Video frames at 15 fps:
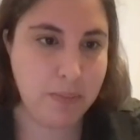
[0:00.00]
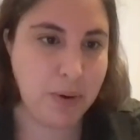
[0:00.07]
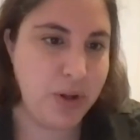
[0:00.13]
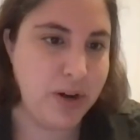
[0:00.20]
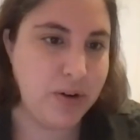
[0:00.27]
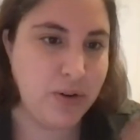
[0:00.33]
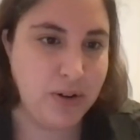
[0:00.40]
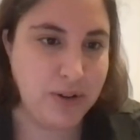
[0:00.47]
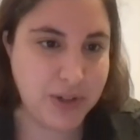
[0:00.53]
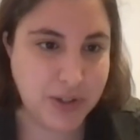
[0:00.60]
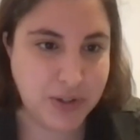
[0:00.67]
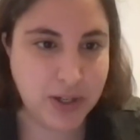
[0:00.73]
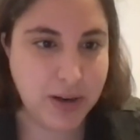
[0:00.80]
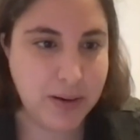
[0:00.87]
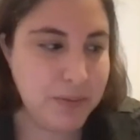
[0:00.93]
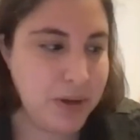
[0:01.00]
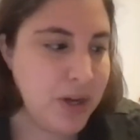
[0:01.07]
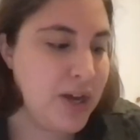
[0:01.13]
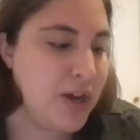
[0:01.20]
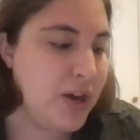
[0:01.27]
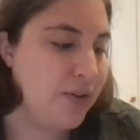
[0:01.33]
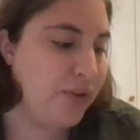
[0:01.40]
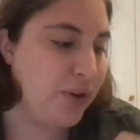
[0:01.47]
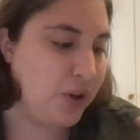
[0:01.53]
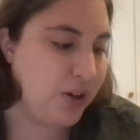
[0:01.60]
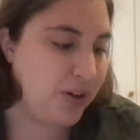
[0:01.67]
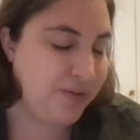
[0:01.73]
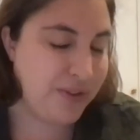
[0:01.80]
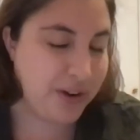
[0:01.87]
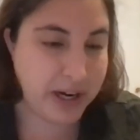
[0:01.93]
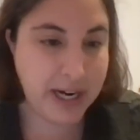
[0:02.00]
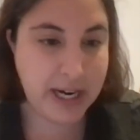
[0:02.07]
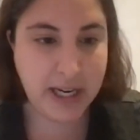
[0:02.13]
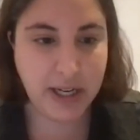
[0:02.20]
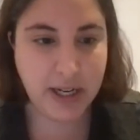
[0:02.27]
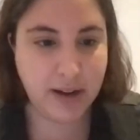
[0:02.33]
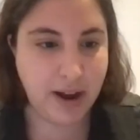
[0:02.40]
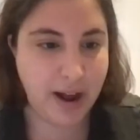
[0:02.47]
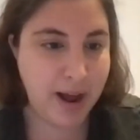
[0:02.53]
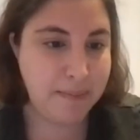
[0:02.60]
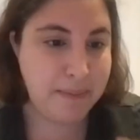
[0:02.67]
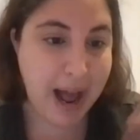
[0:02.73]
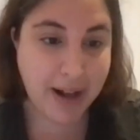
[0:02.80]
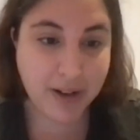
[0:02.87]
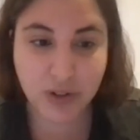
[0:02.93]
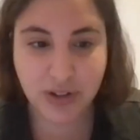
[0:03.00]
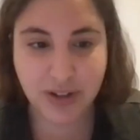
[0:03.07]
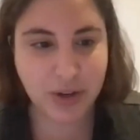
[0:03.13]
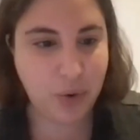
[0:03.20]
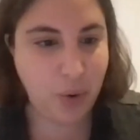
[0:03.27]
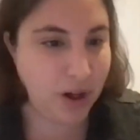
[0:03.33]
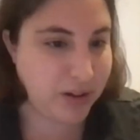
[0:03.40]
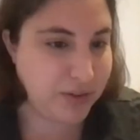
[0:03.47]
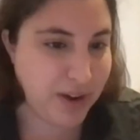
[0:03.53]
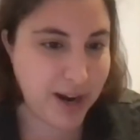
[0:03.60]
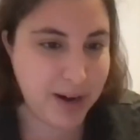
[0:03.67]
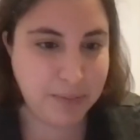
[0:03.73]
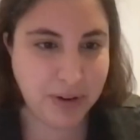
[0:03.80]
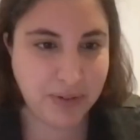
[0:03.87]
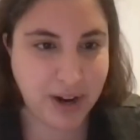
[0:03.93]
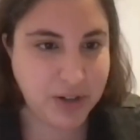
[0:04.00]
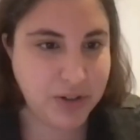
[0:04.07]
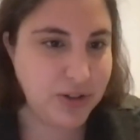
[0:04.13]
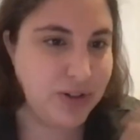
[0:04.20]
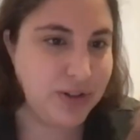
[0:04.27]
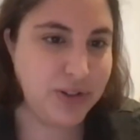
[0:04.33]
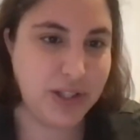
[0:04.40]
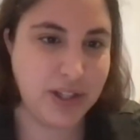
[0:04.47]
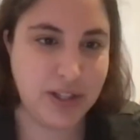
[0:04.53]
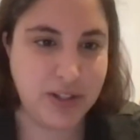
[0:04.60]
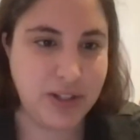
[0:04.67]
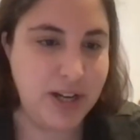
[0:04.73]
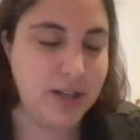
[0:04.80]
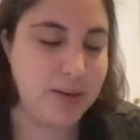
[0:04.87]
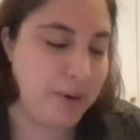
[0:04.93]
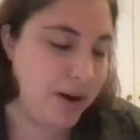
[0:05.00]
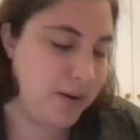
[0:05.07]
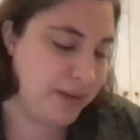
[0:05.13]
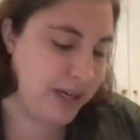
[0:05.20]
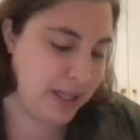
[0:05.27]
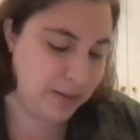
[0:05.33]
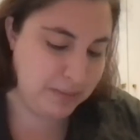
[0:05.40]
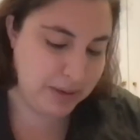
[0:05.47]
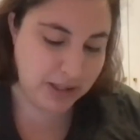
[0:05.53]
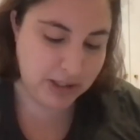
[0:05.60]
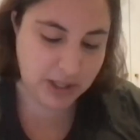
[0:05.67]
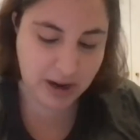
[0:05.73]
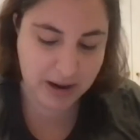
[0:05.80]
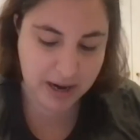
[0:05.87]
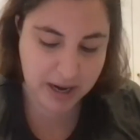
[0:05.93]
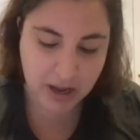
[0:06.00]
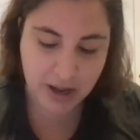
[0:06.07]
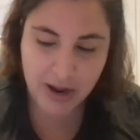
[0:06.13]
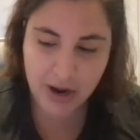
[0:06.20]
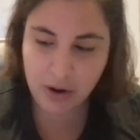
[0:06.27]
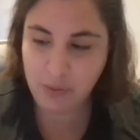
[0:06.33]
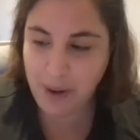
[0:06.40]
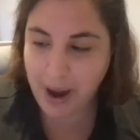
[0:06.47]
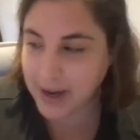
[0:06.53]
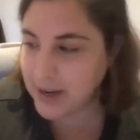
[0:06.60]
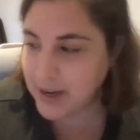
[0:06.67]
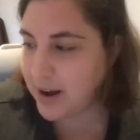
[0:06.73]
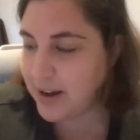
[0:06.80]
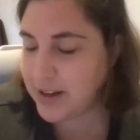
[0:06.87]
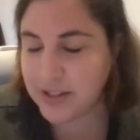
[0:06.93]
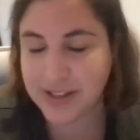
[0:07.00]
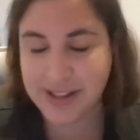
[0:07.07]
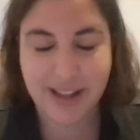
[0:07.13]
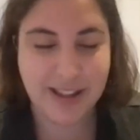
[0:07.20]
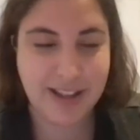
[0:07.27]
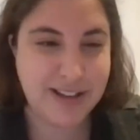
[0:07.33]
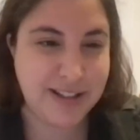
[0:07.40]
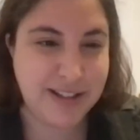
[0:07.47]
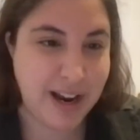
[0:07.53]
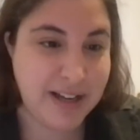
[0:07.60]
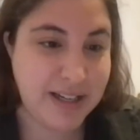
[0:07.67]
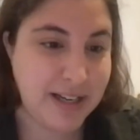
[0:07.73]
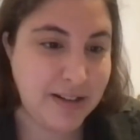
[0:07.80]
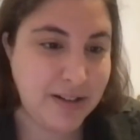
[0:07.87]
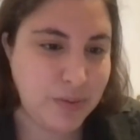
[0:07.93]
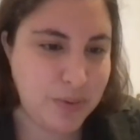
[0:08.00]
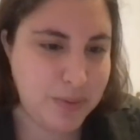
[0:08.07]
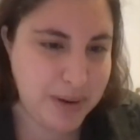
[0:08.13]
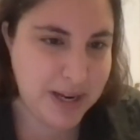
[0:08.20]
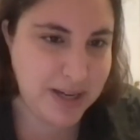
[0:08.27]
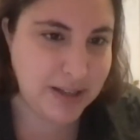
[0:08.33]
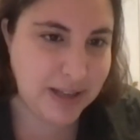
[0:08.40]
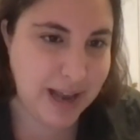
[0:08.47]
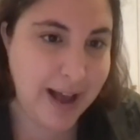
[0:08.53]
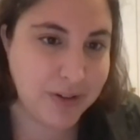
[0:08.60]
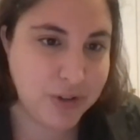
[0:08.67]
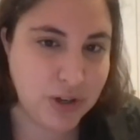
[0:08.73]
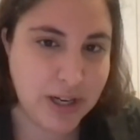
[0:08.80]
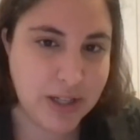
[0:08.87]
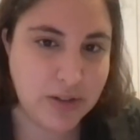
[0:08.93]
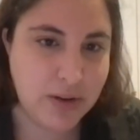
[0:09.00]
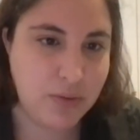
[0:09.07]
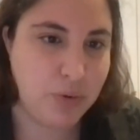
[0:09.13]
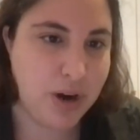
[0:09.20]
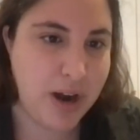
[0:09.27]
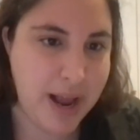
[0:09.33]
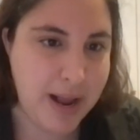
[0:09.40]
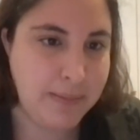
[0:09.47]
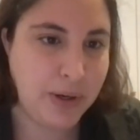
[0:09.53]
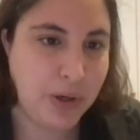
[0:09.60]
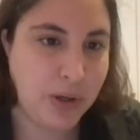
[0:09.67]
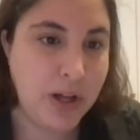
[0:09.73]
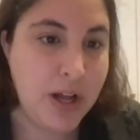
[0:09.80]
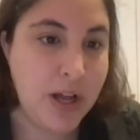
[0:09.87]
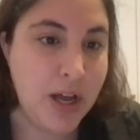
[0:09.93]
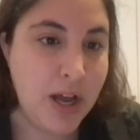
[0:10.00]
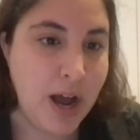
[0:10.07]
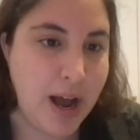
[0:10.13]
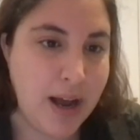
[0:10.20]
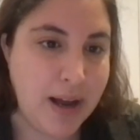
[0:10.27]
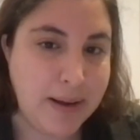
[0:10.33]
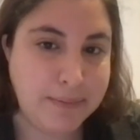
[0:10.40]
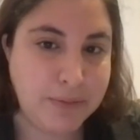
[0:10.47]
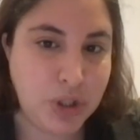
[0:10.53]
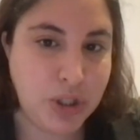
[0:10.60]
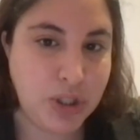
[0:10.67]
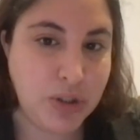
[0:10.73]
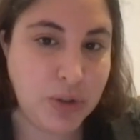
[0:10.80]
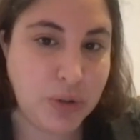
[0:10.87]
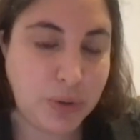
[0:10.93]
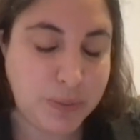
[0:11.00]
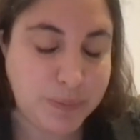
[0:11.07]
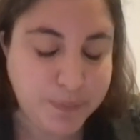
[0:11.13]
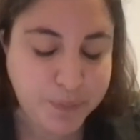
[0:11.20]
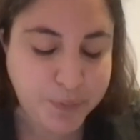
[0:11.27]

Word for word: political system full of very excellent qualified professionals in the State Department and the military who recognized that these ideas would be disastrous, and were able to